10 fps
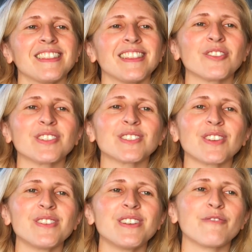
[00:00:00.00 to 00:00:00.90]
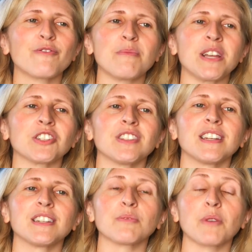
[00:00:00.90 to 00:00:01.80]
There is certain information
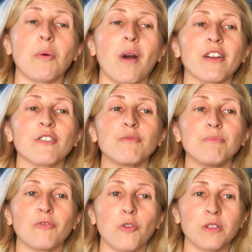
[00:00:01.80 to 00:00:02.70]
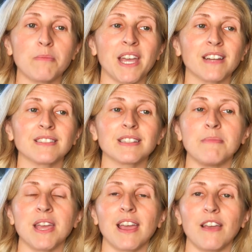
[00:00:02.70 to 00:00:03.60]
that is required for the panel to
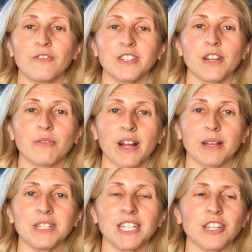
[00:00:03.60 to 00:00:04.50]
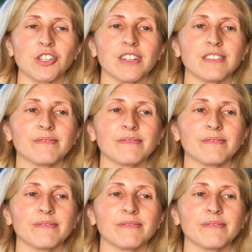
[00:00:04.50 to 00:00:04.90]
make a funding recommendation.